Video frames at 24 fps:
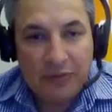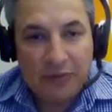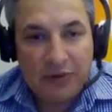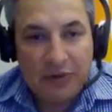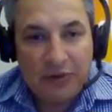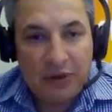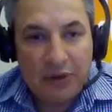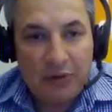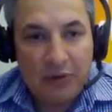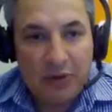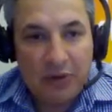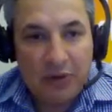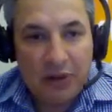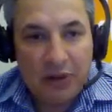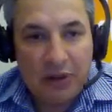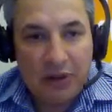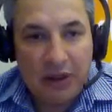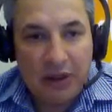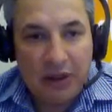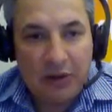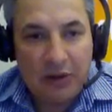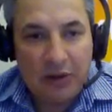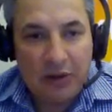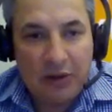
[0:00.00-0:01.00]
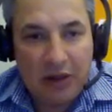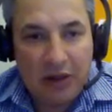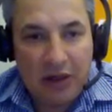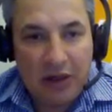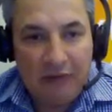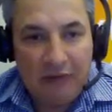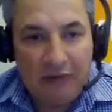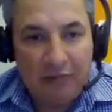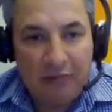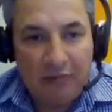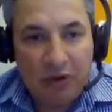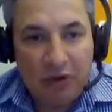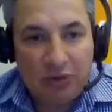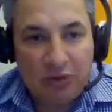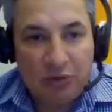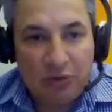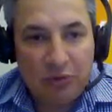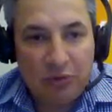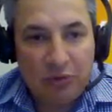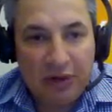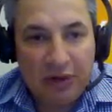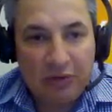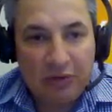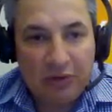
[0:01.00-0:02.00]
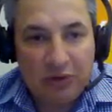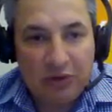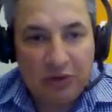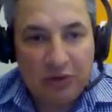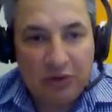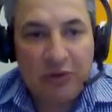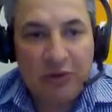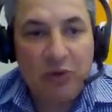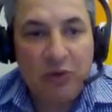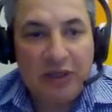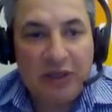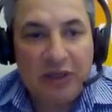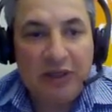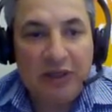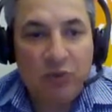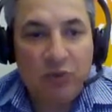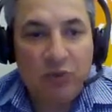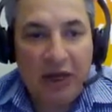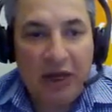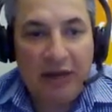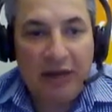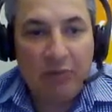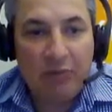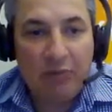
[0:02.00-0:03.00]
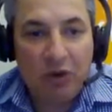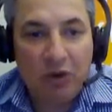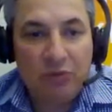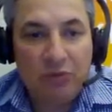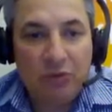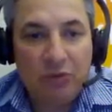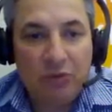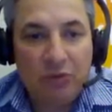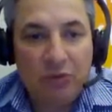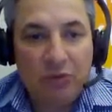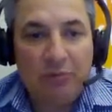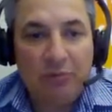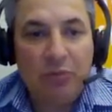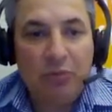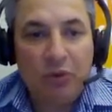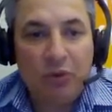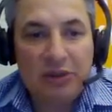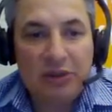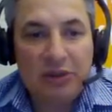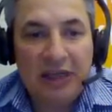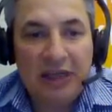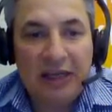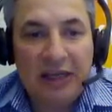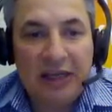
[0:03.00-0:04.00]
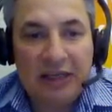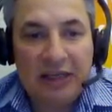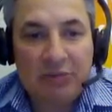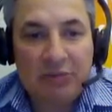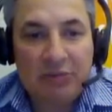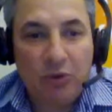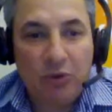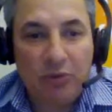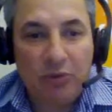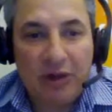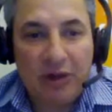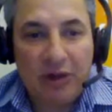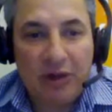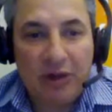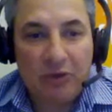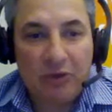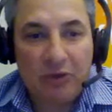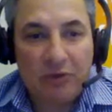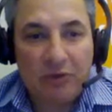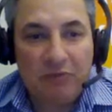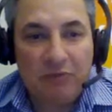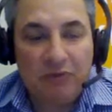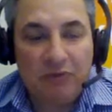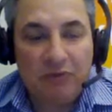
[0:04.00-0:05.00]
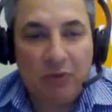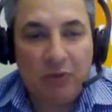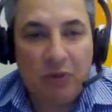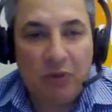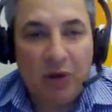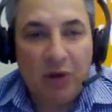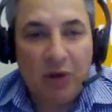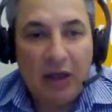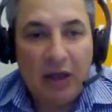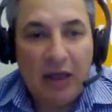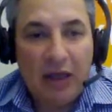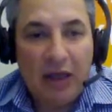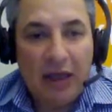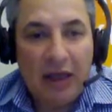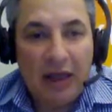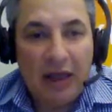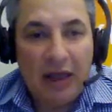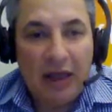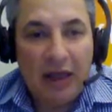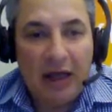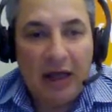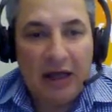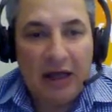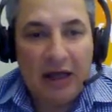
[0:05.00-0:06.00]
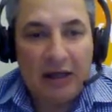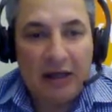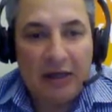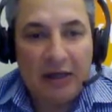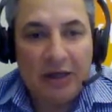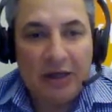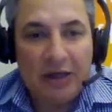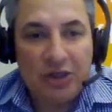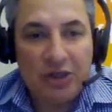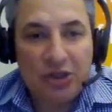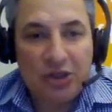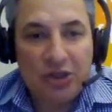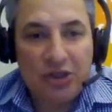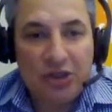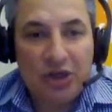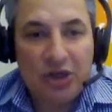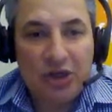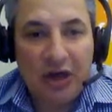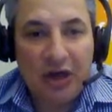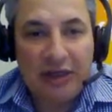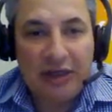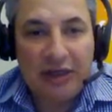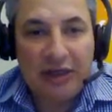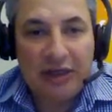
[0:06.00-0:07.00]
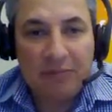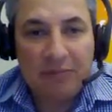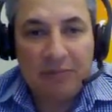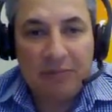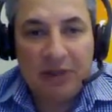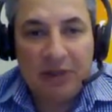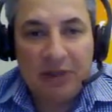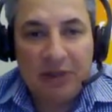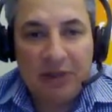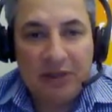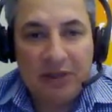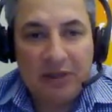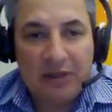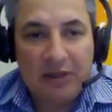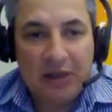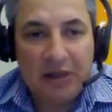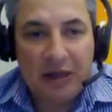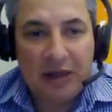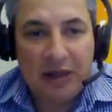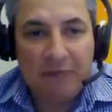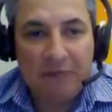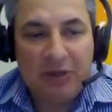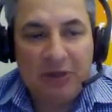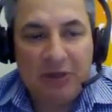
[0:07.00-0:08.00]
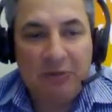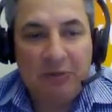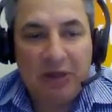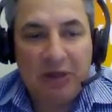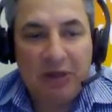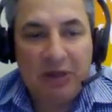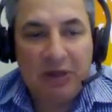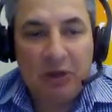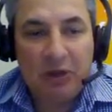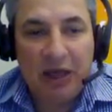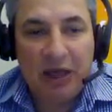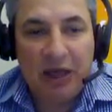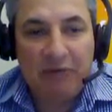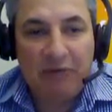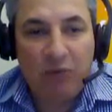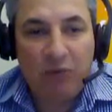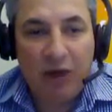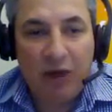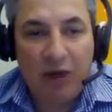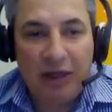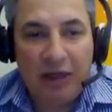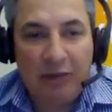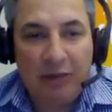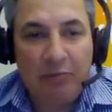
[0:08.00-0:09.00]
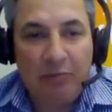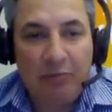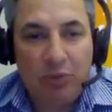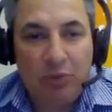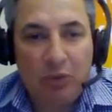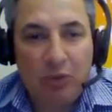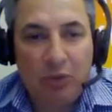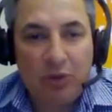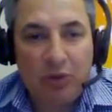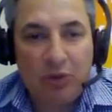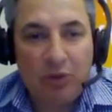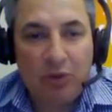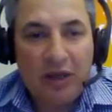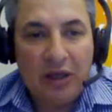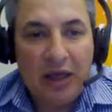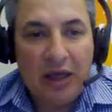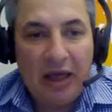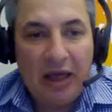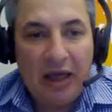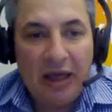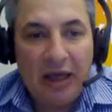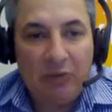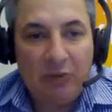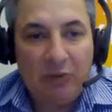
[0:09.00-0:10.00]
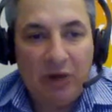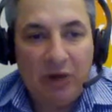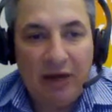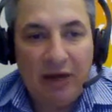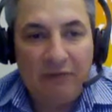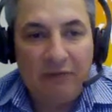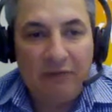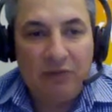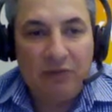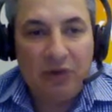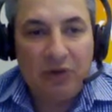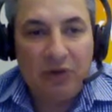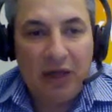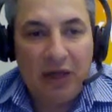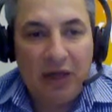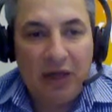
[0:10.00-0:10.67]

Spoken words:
so you can have multiple records, and we had multiple imports and export records for each site, because typically we'd have one import and we'd have